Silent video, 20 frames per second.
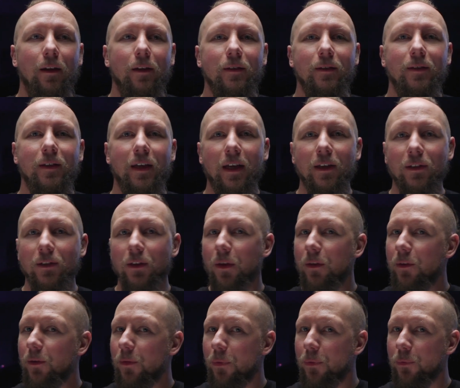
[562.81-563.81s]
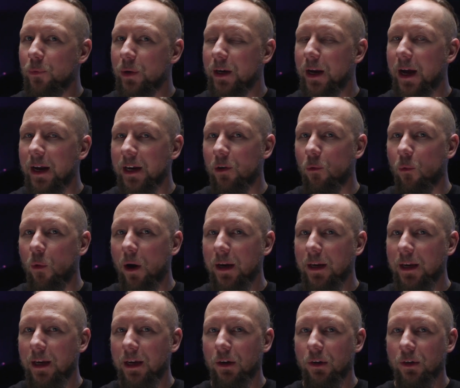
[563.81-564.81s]
says
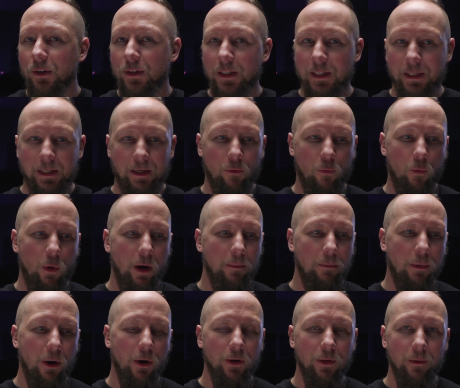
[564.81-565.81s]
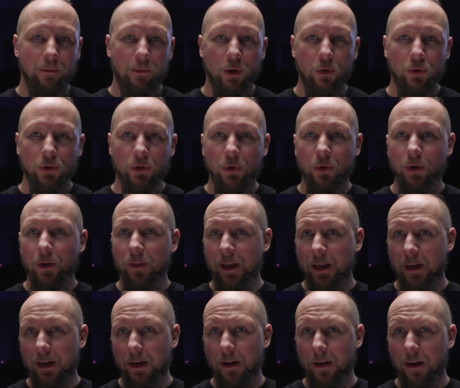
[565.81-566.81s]
391 gears in one part of the brochure, and
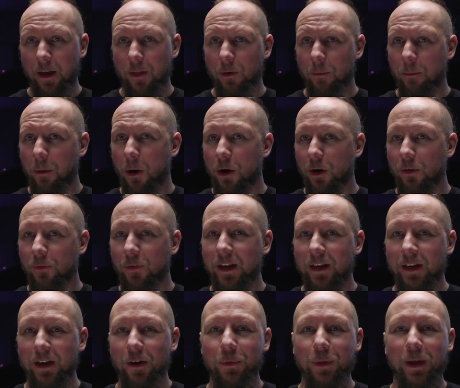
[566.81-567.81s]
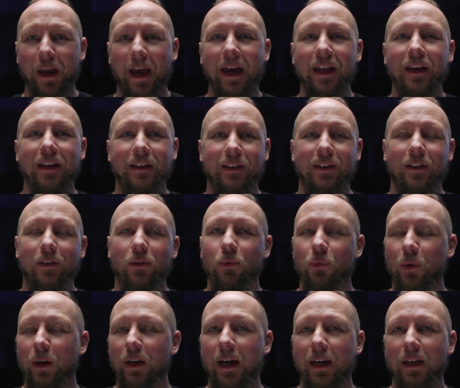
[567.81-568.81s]
then in another part of it near the end it says
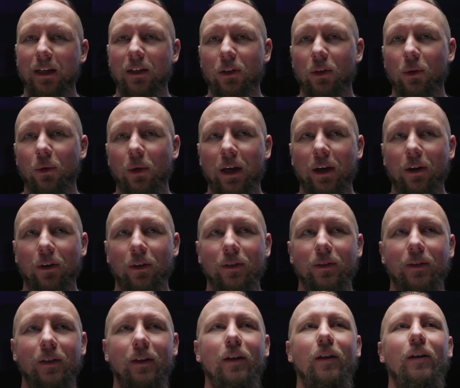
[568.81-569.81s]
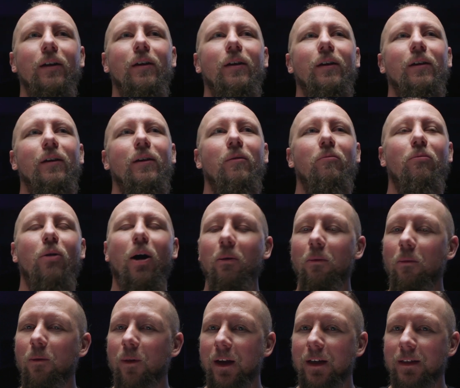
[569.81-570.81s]
392 gears.
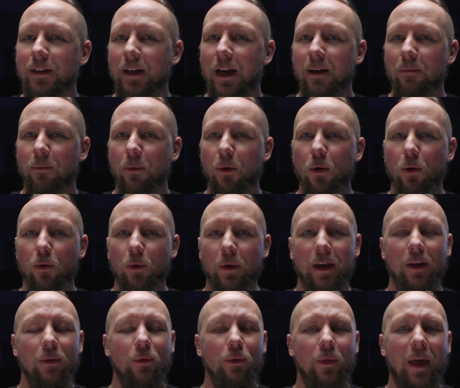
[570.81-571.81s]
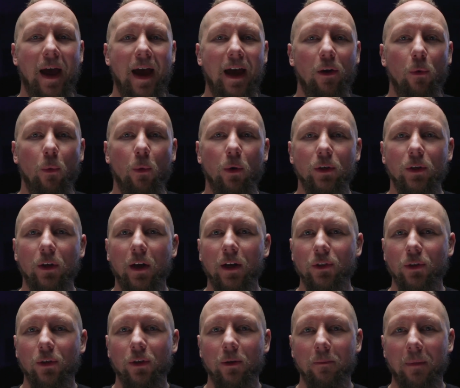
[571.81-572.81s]
Probably a typo, either that or
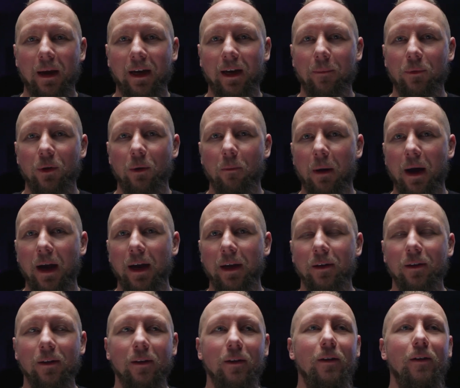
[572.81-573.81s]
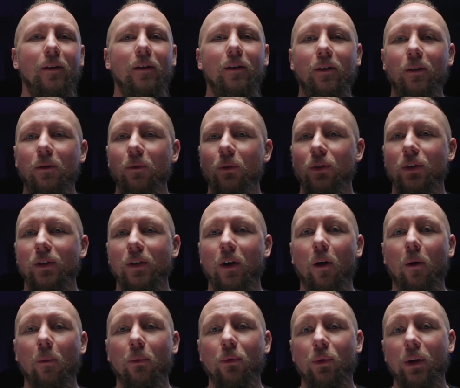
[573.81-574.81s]
Dodge couldn't make up their mind. We'll just
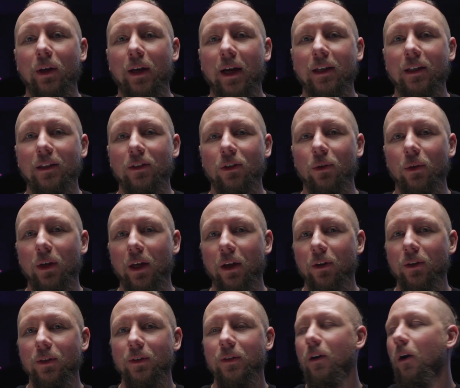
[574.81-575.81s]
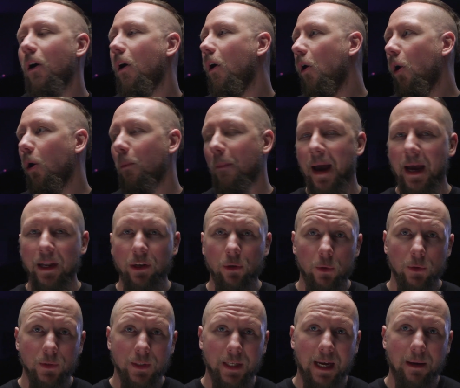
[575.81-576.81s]
call them 392 gears. All
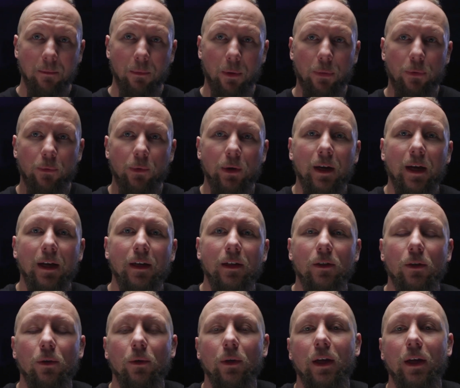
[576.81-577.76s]
manuals came with 392